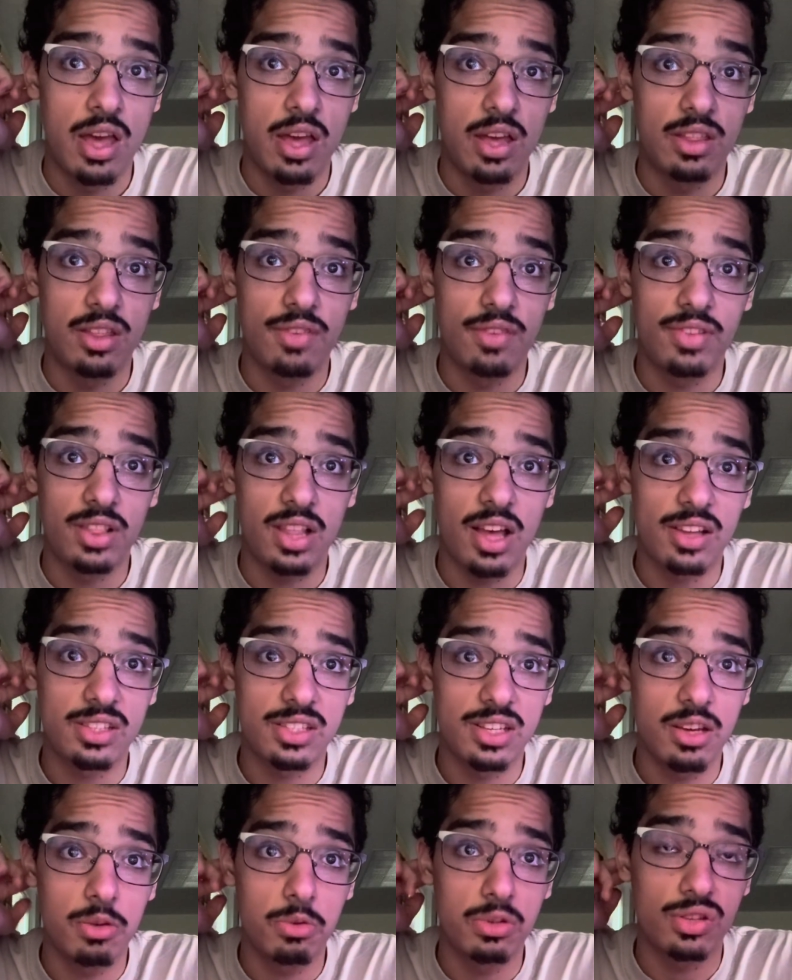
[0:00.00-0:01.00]

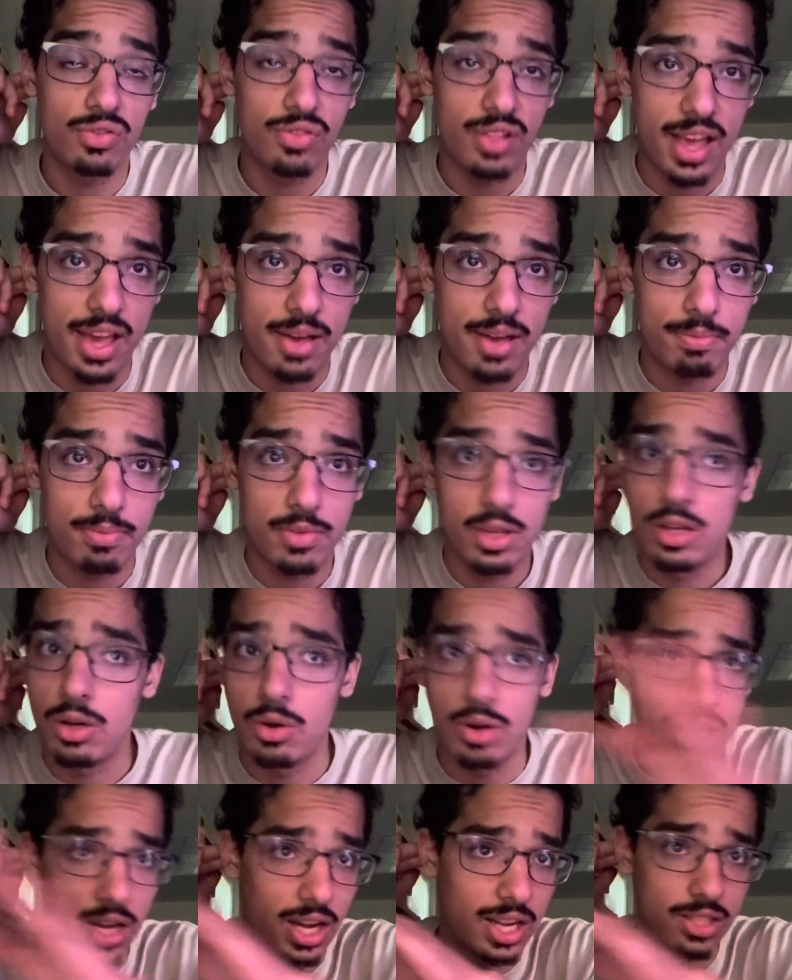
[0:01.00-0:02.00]
velocity was flat, a
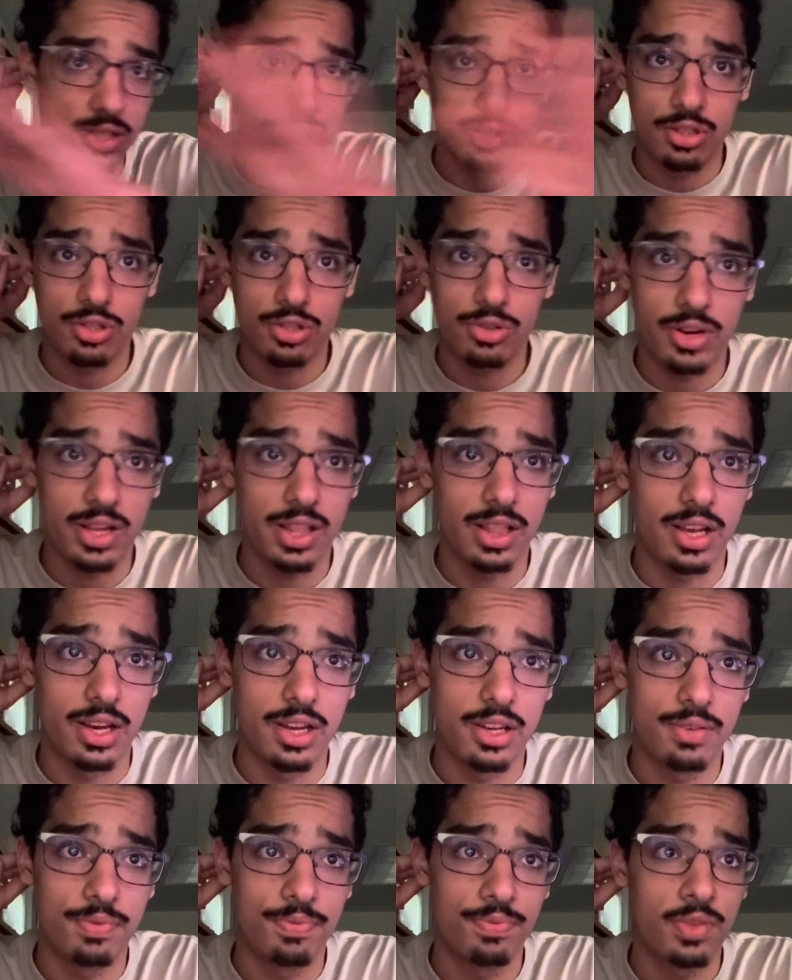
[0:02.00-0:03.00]
constant straight
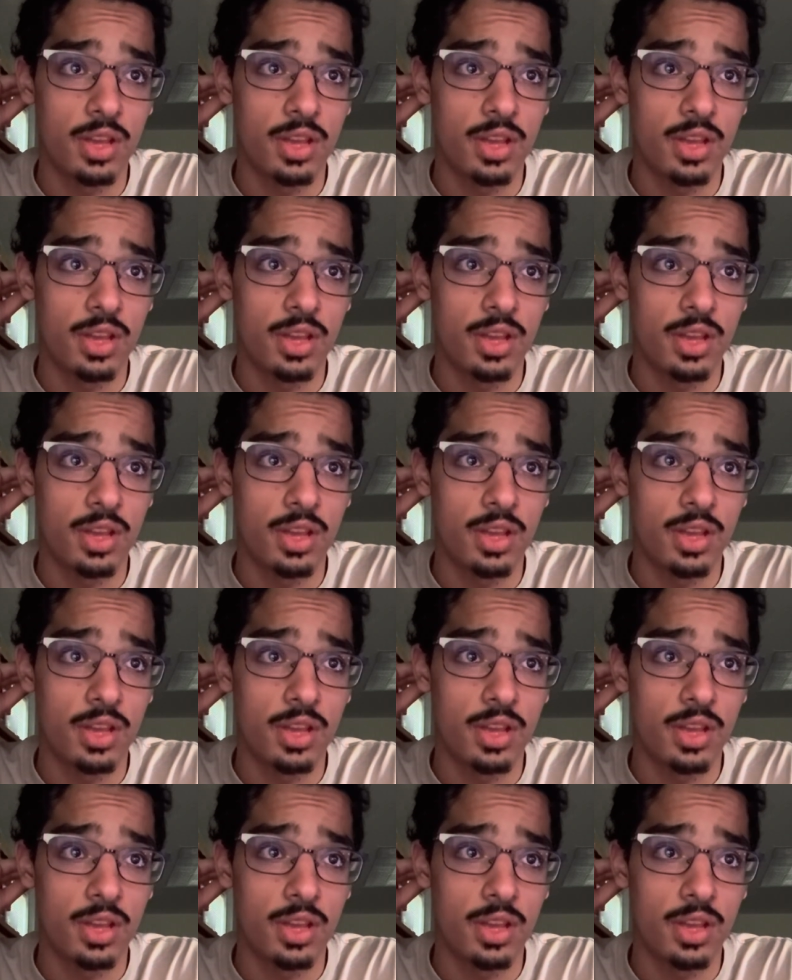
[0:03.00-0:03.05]
line,